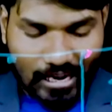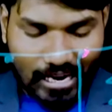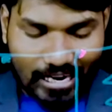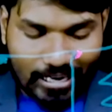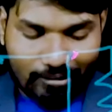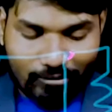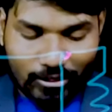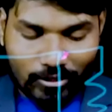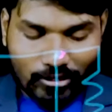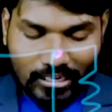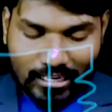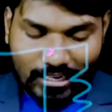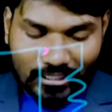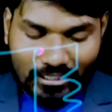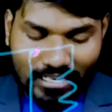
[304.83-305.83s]
And when you're
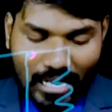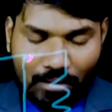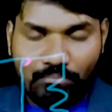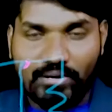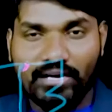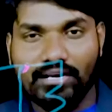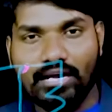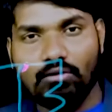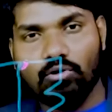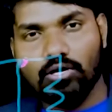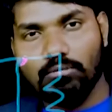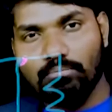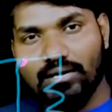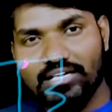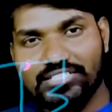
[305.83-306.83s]
connecting ammeter, I
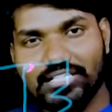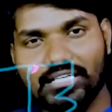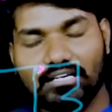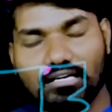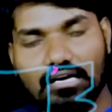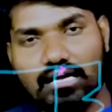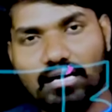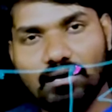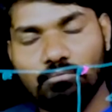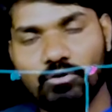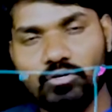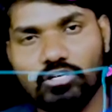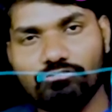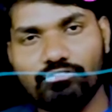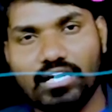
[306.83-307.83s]
want to measure
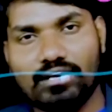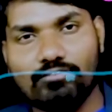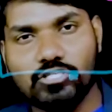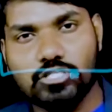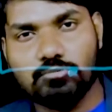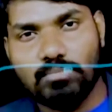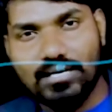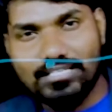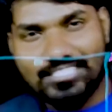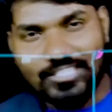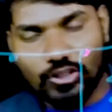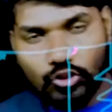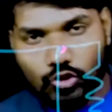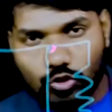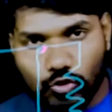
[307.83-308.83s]
amount of current which is
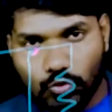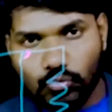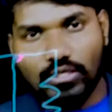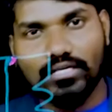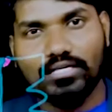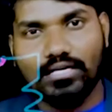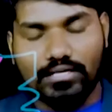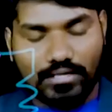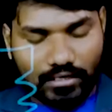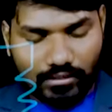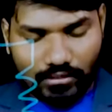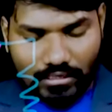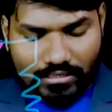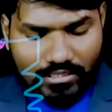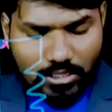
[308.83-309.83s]
passing through that
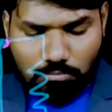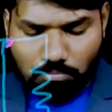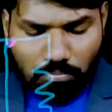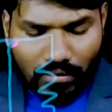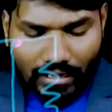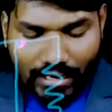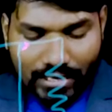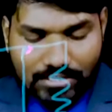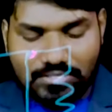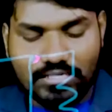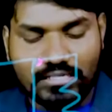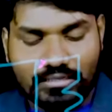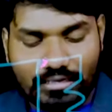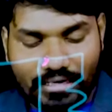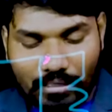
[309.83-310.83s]
conductor. I just placed
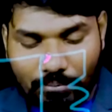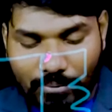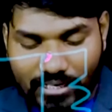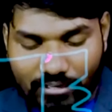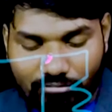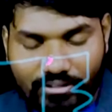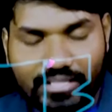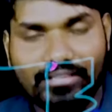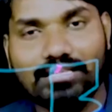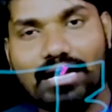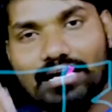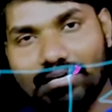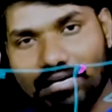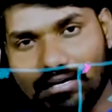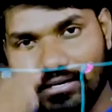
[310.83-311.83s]
it in between
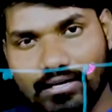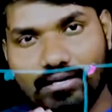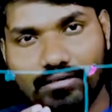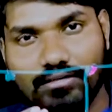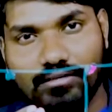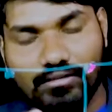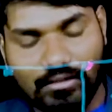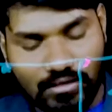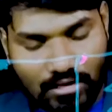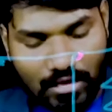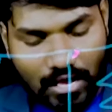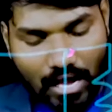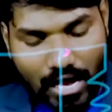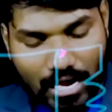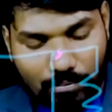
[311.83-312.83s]
that conductor.
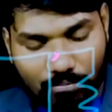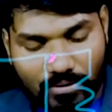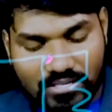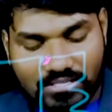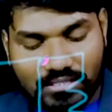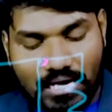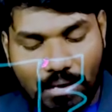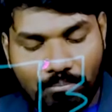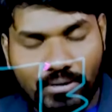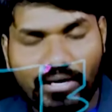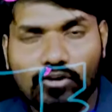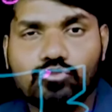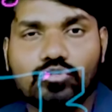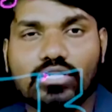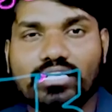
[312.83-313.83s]
I place that
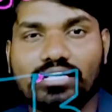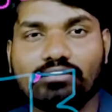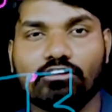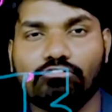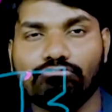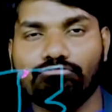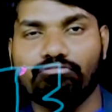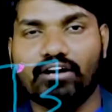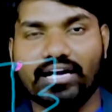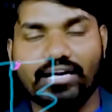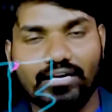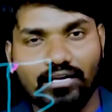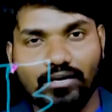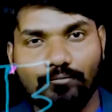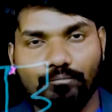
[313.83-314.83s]
ammeter so that it will
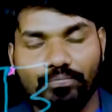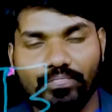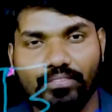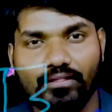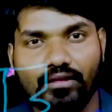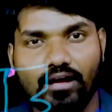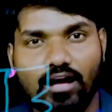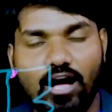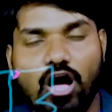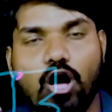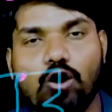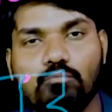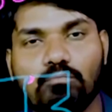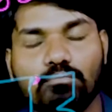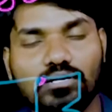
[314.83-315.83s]
find
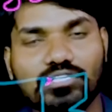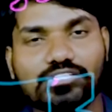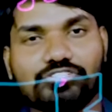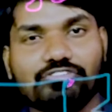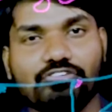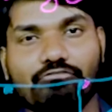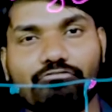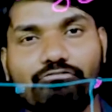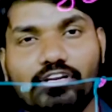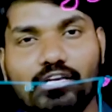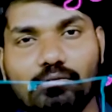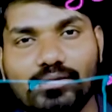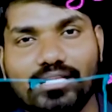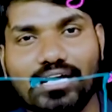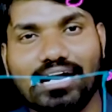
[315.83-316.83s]
how much
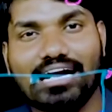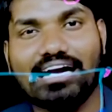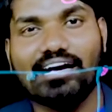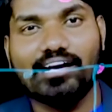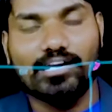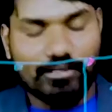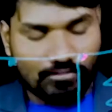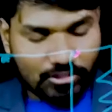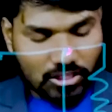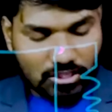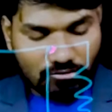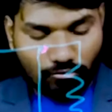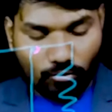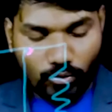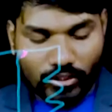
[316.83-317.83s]
will be the current which
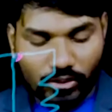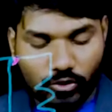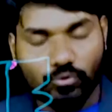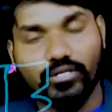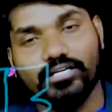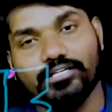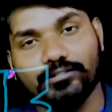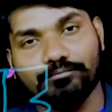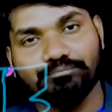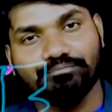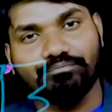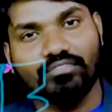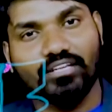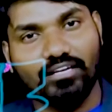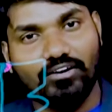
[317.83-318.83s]
is flowing through it,
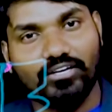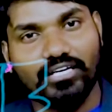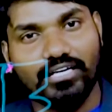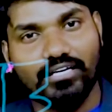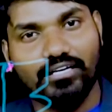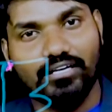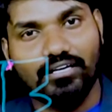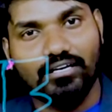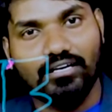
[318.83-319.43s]
okay?